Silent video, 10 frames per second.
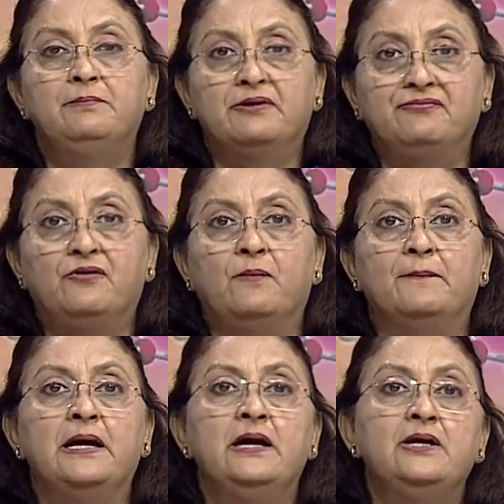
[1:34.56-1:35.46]

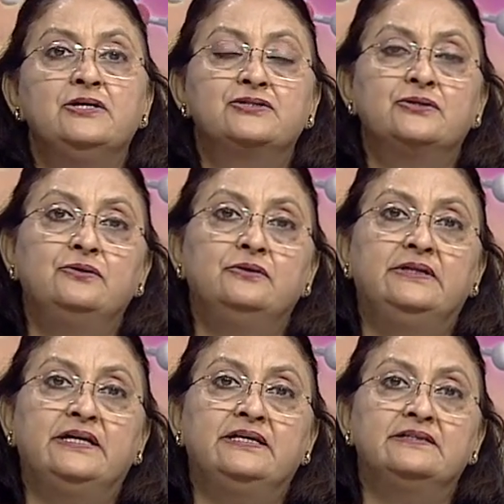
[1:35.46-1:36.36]
perform so
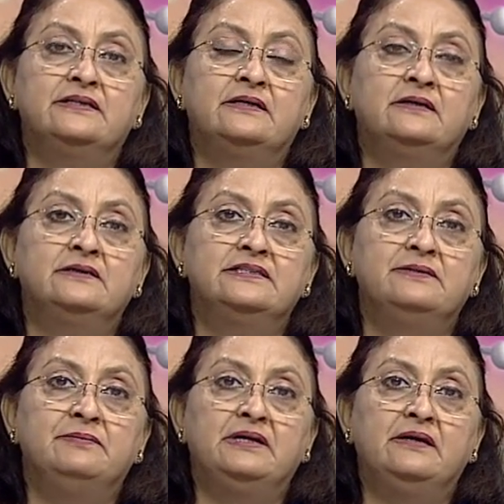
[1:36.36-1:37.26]
there is a
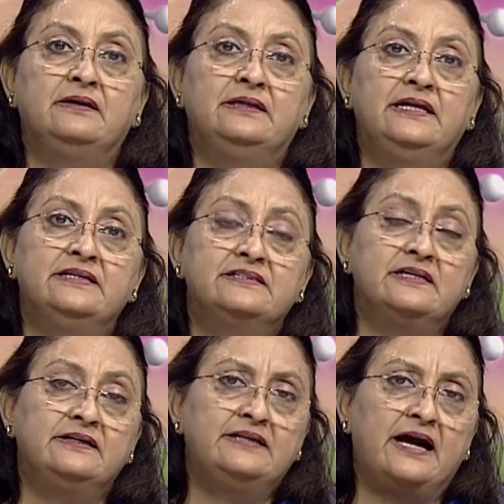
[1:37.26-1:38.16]
simil there is
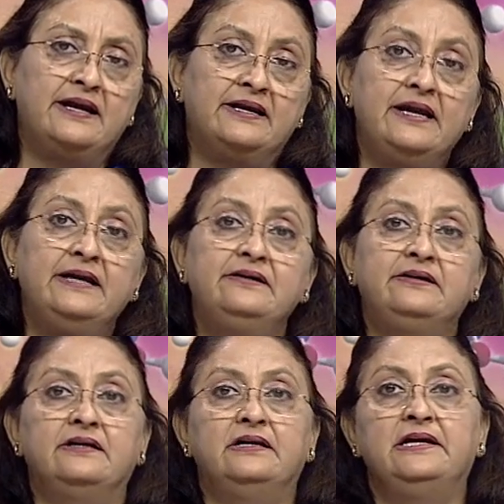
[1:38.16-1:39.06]
a
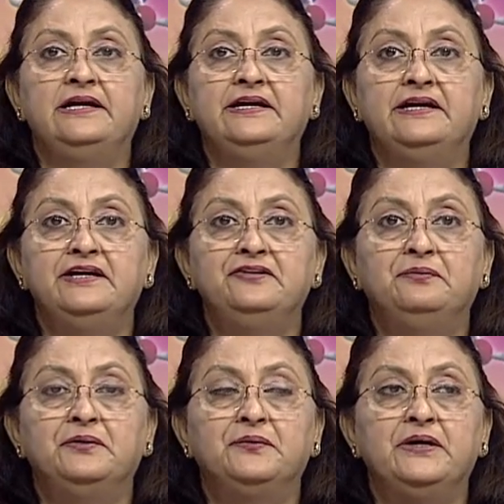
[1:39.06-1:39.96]
direct linkage
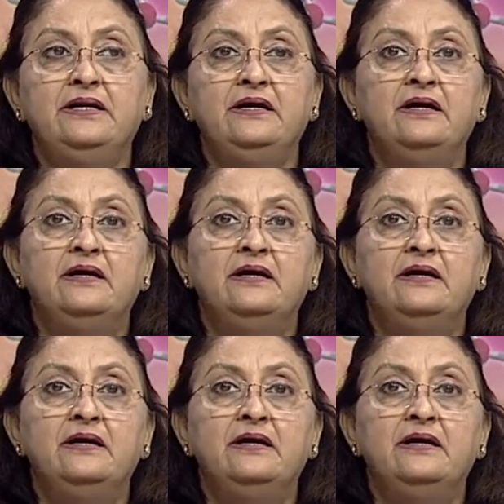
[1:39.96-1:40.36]
between